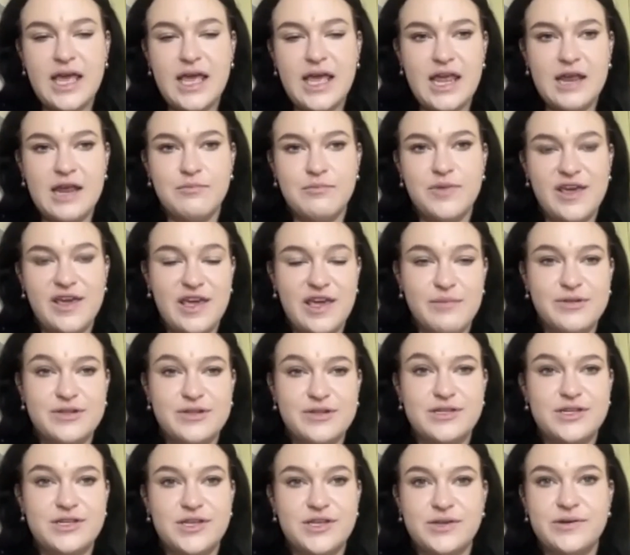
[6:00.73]
and be
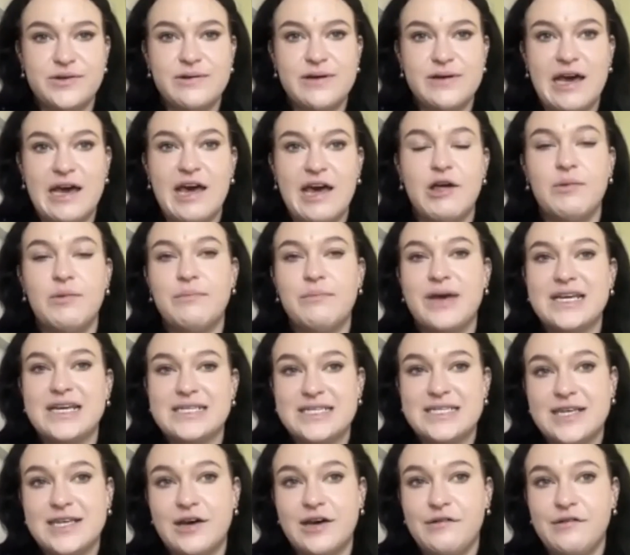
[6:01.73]
able to help
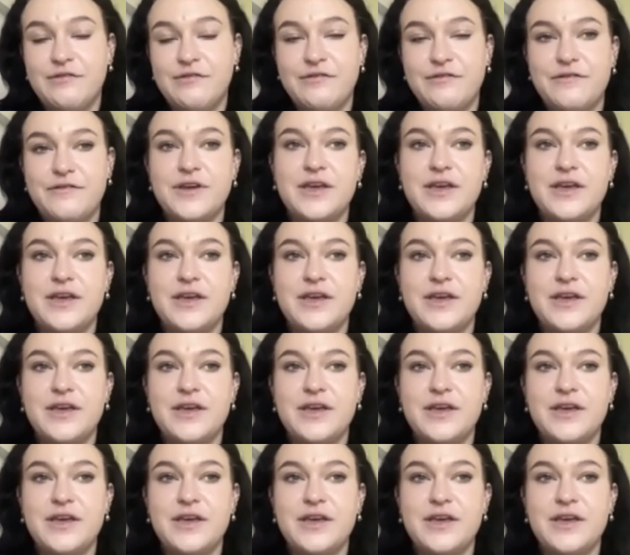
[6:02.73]
myself